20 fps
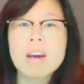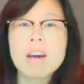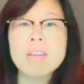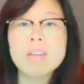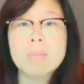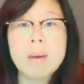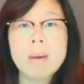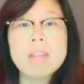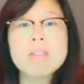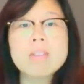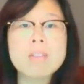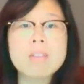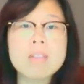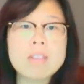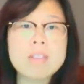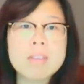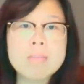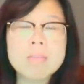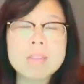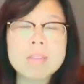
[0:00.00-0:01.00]
depends on the
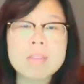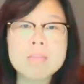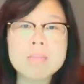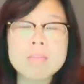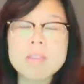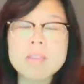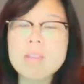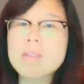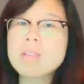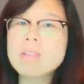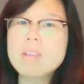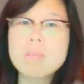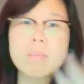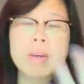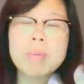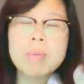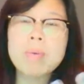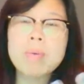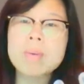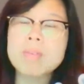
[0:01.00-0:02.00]
symptoms. So some
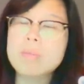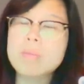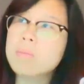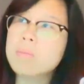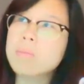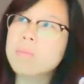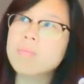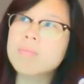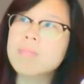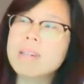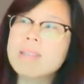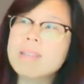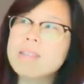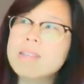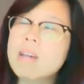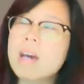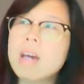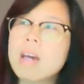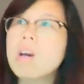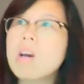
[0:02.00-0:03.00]
people might
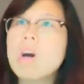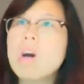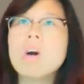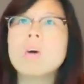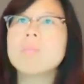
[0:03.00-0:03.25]
say